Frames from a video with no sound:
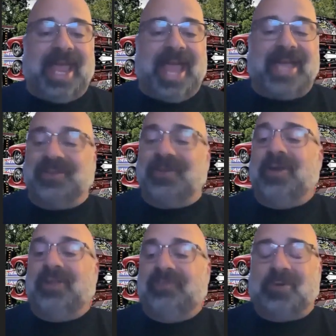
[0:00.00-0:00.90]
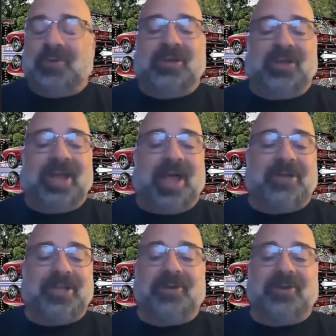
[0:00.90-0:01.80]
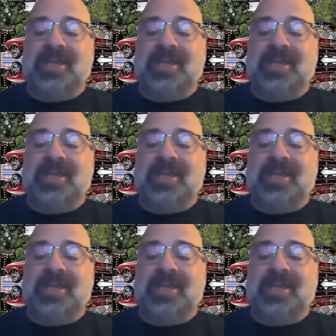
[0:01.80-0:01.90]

Hey, how you doing? I said, doing good. How are you?